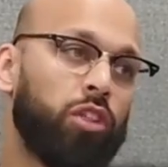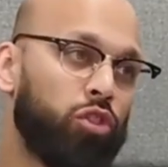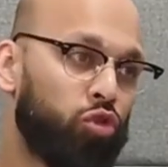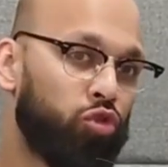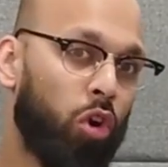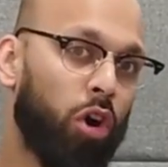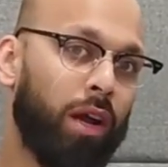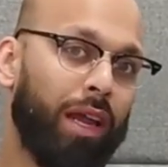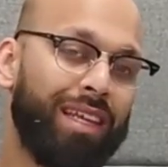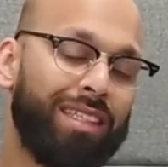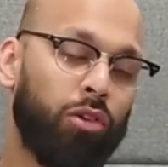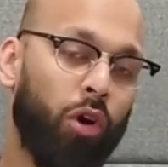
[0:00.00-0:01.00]
and he's strong
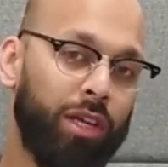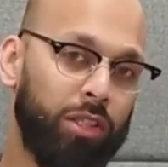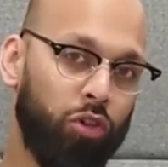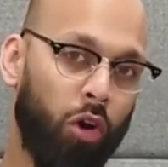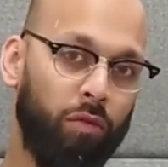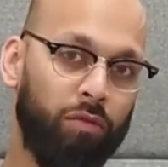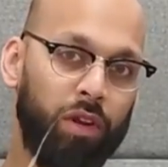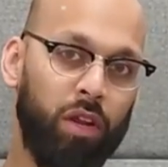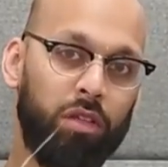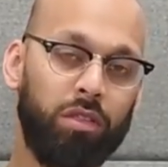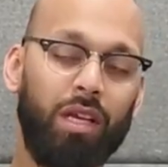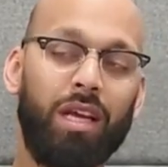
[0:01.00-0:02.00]
and he's got his
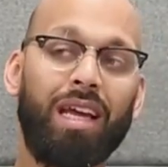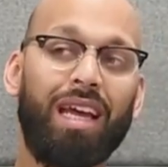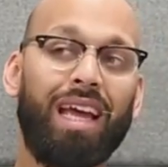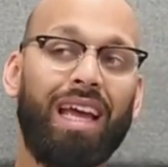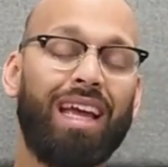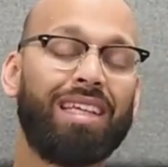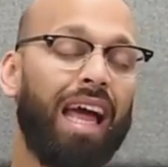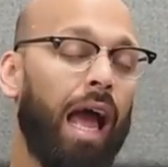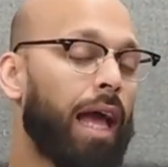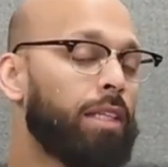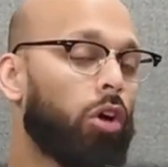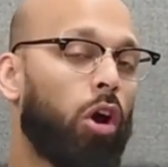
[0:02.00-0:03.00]
confidence, his
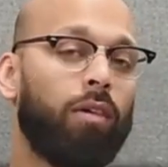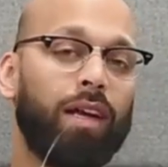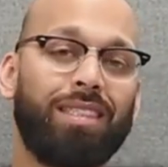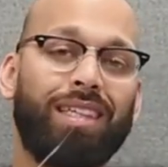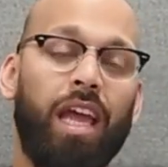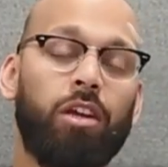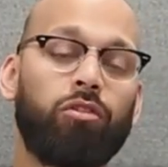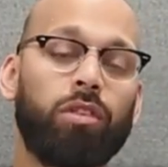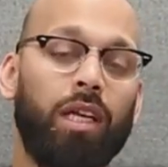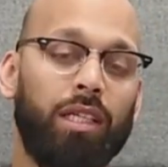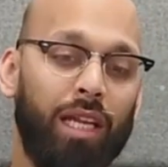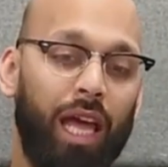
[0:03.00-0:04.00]
hands are as
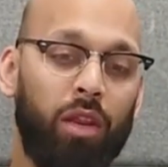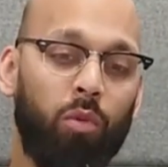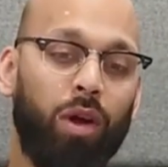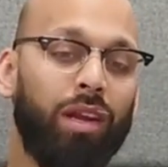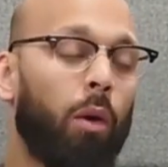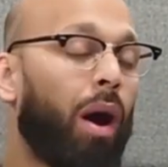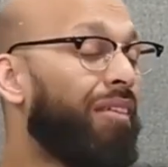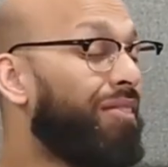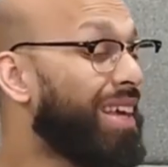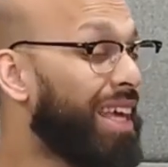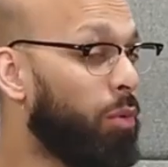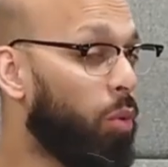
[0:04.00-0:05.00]
dangerous as anyone. Now, I
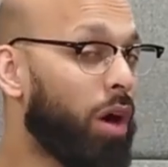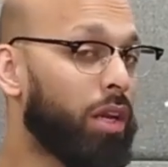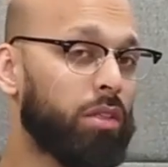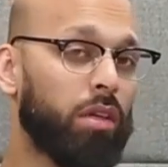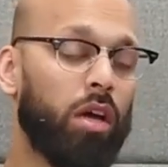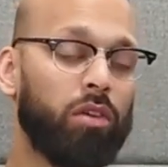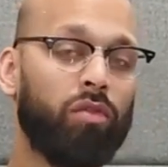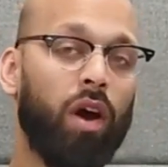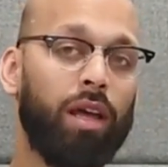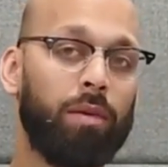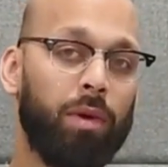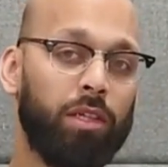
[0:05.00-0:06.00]
think he won his last
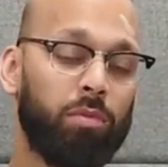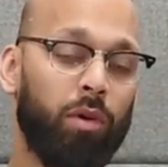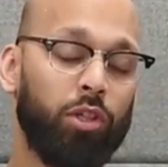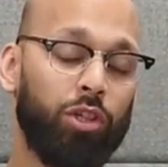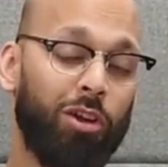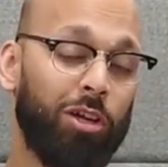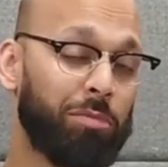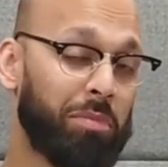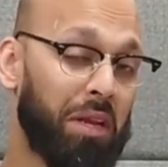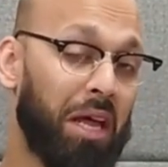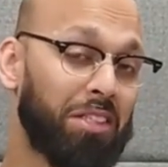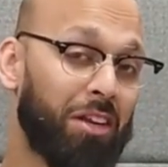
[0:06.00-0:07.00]
fight in mixed martial arts,
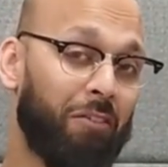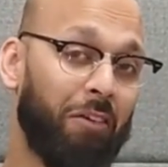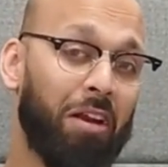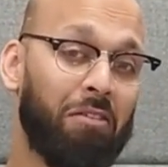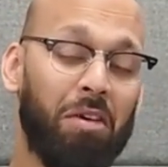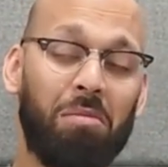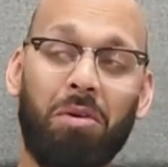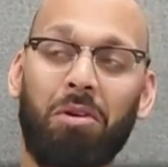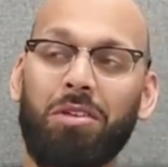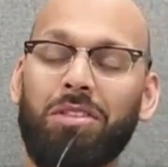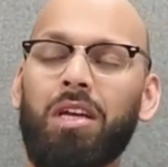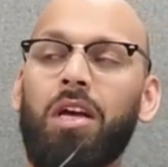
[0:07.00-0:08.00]
but that's irrelevant
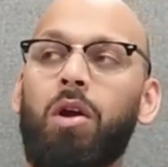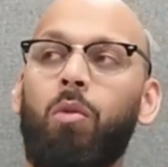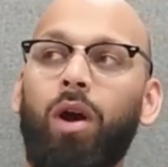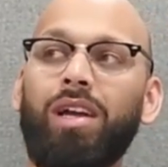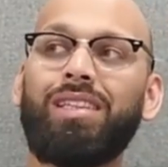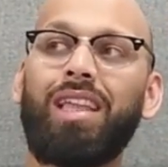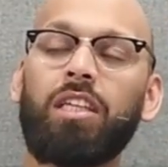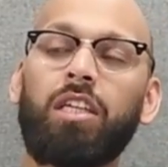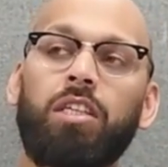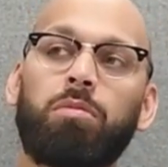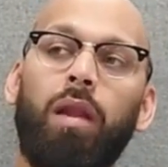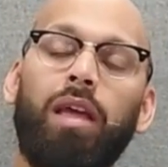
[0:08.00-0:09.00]
because what he did
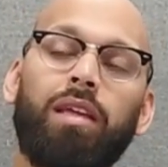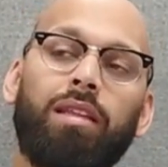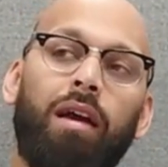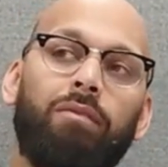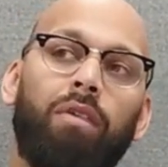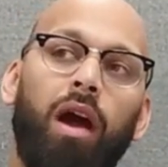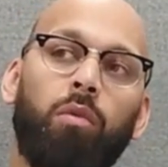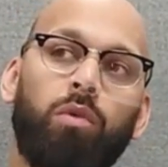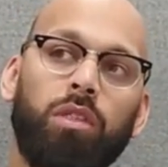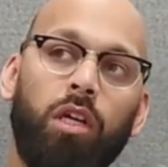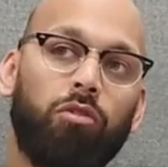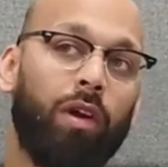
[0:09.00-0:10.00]
display in that fight
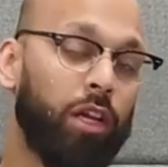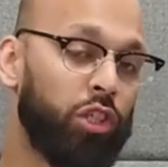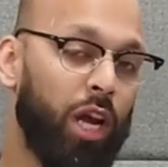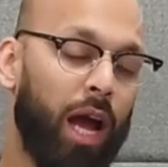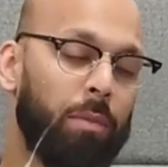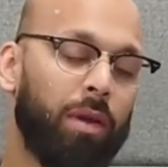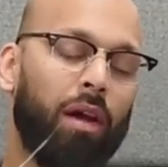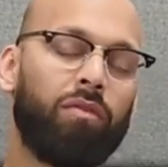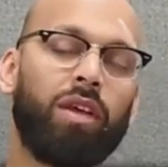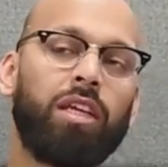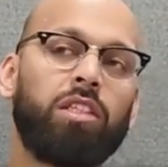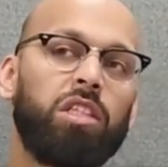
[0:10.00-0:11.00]
was a great jab, and I
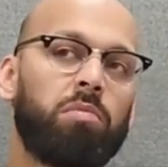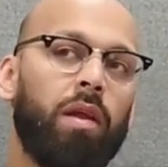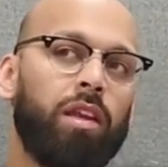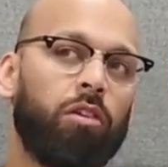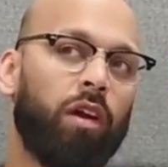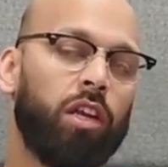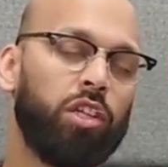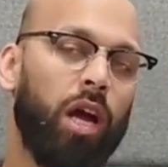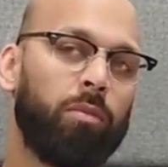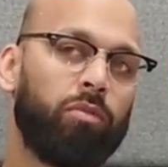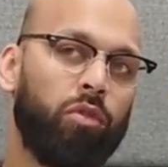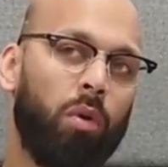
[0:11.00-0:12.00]
think he's displayed a great
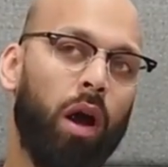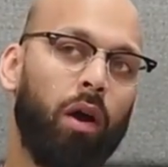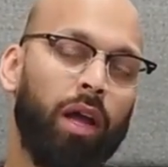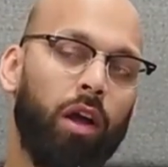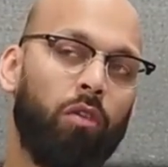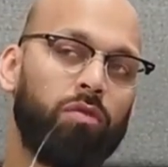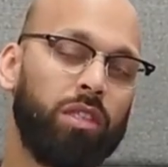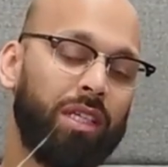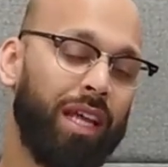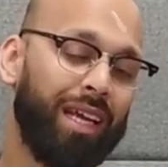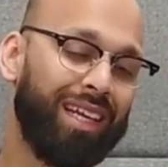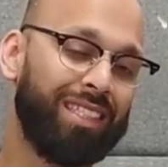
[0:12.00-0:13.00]
jab throughout it.
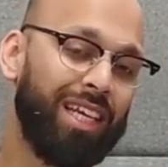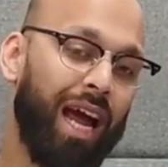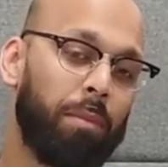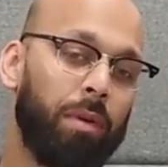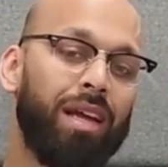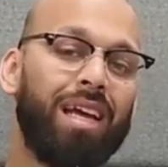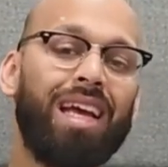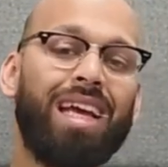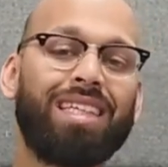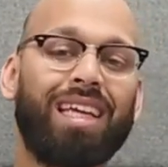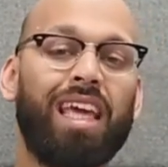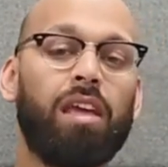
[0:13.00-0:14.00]
Obviously, a jab
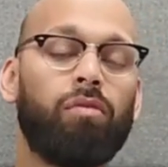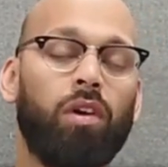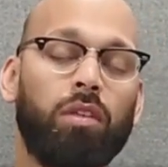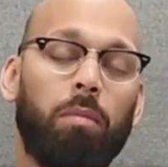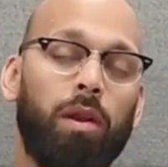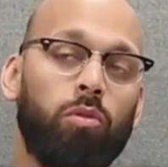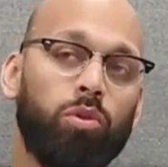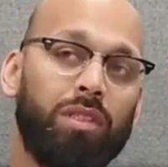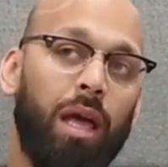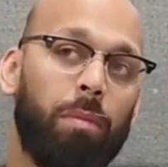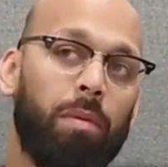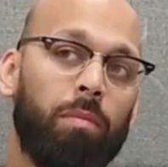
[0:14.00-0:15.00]
is a key fundamental
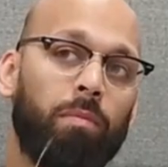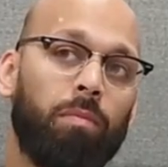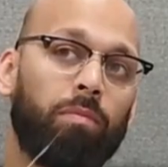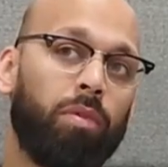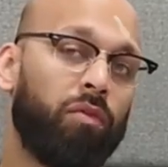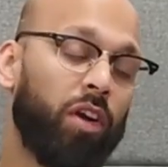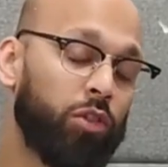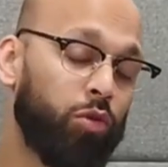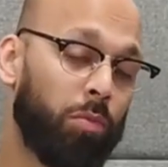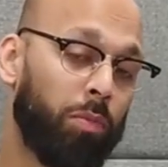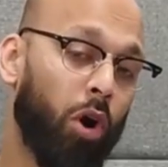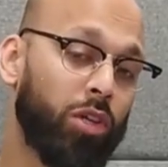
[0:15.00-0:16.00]
step in
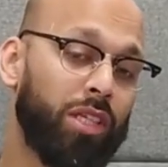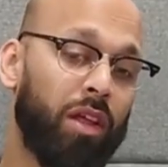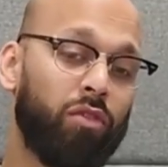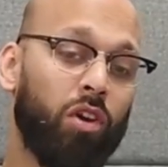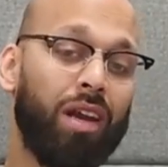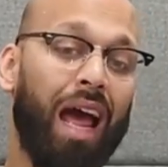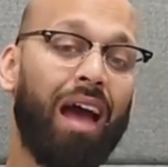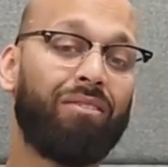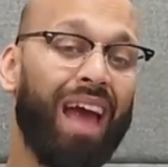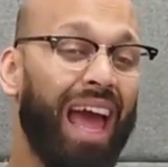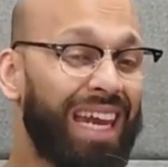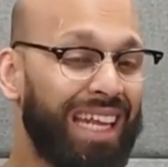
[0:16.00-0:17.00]
professional boxing if you're going to
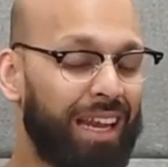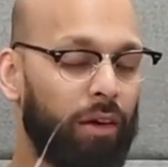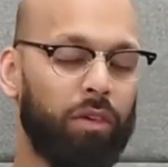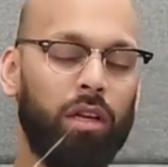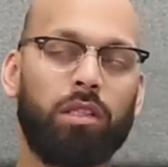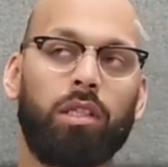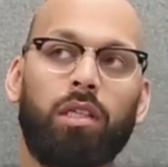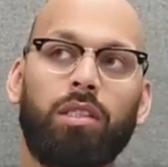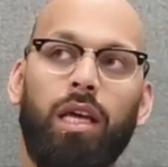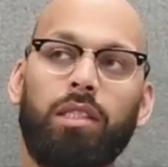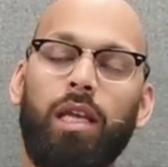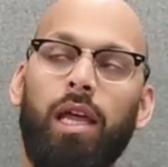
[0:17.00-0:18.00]
have any level of
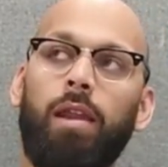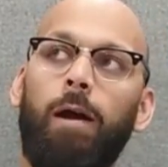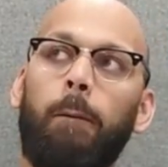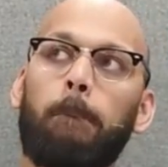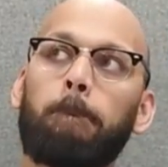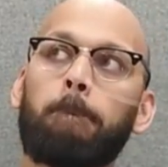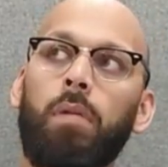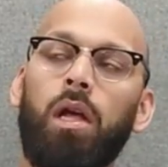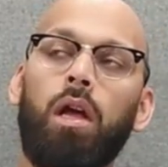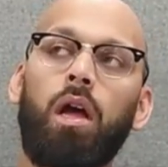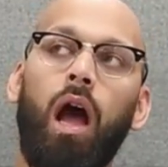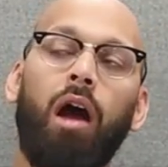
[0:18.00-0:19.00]
success. And
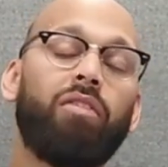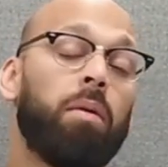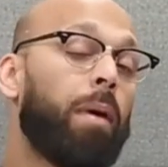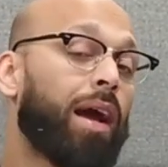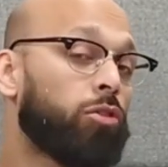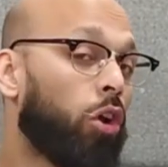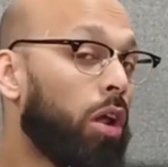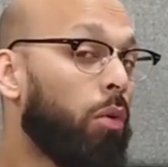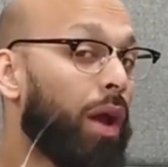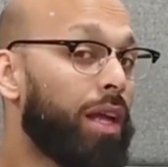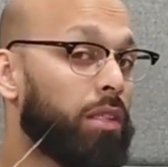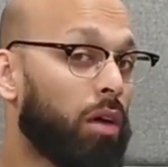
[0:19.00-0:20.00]
I think Max
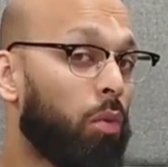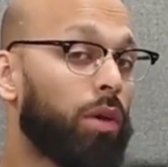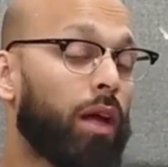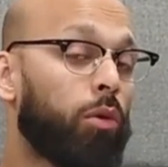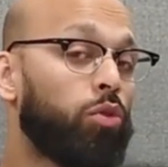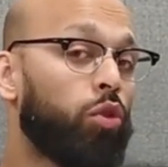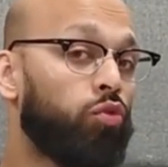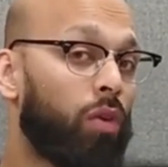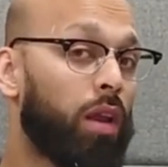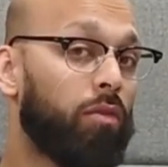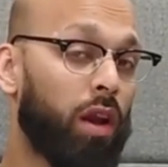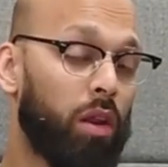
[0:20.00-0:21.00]
Holloway is someone that will do
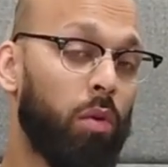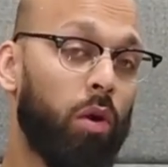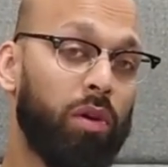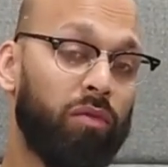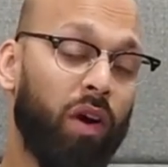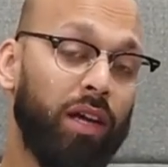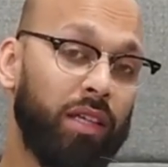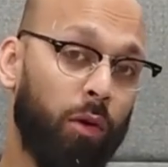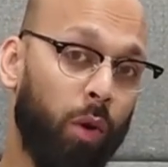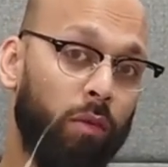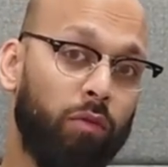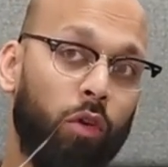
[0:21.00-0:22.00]
really, really well. He fights
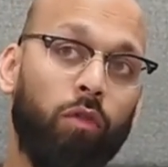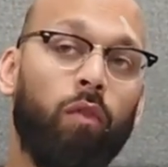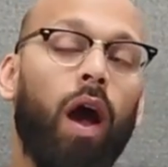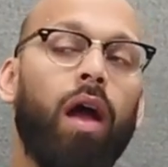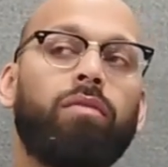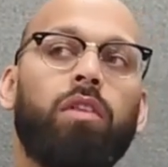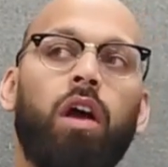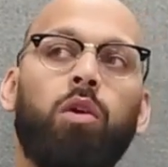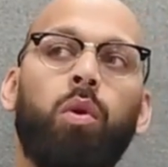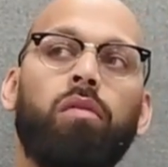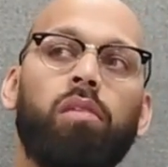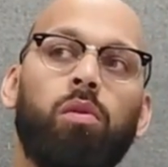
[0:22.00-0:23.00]
at 145. The
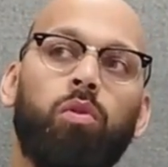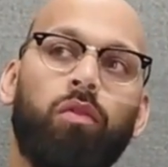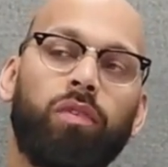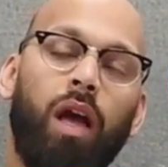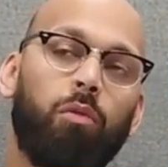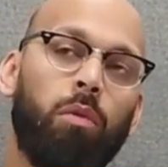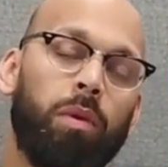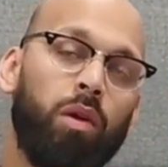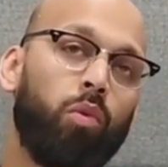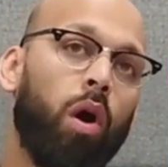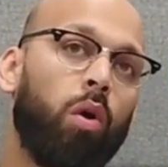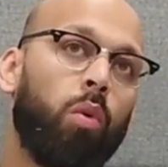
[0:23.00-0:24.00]
equivalent of that would
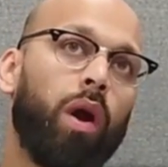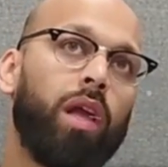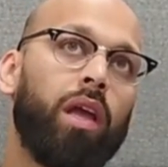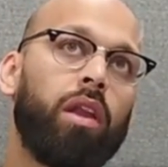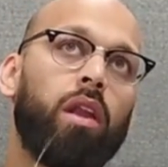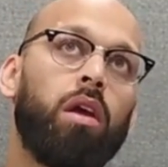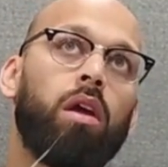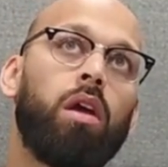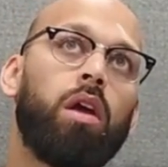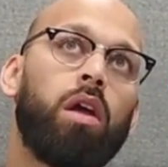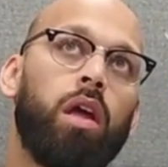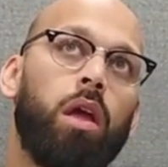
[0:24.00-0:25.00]
be welterweight
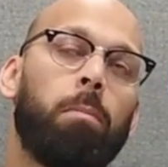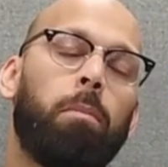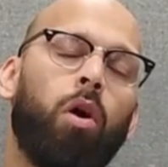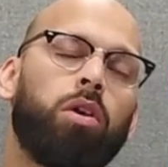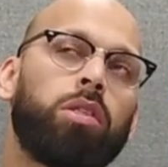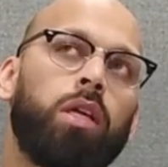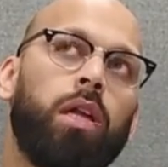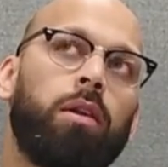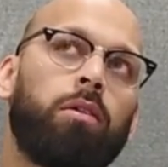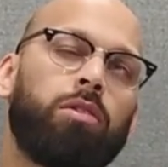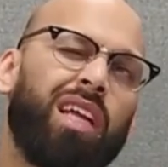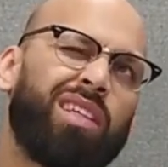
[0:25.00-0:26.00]
in boxing,
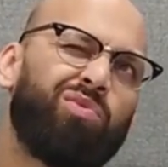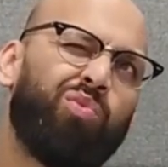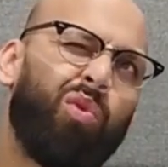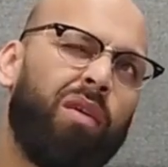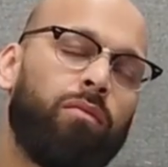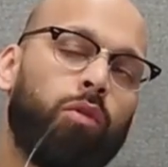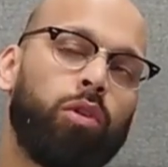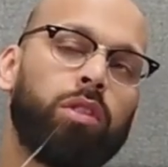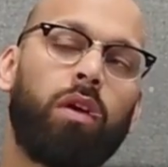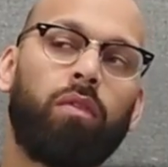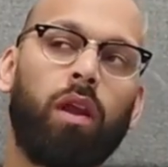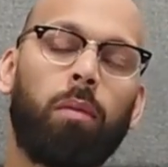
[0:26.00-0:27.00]
because that's
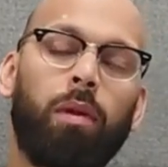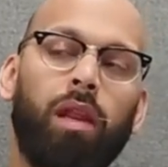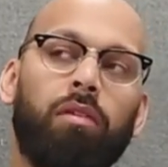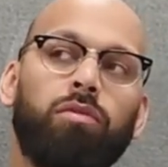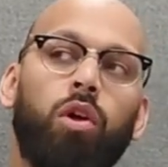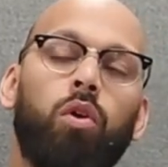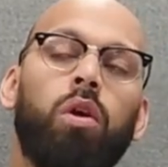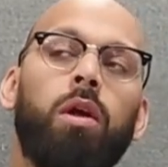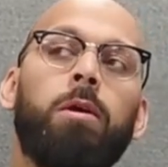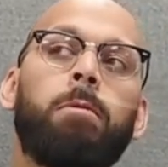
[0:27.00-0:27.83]
147, I believe. So